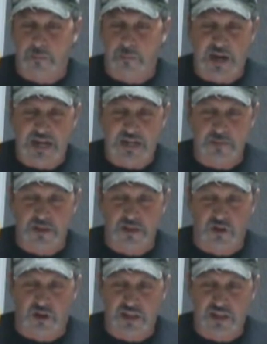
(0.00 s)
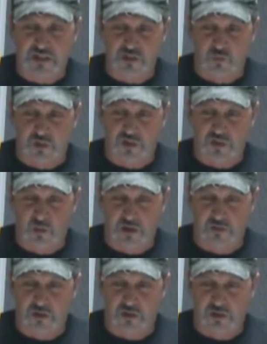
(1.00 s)
and to bind me in all cases
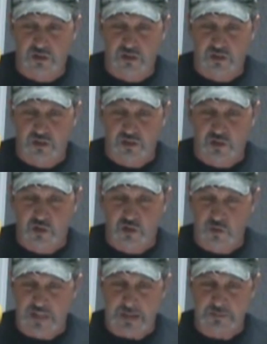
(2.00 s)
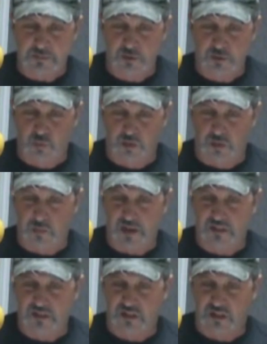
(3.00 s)
whatsoever, to whose absolute will
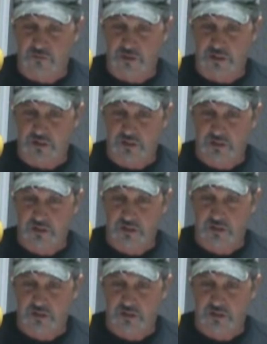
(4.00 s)
am I to suffer it?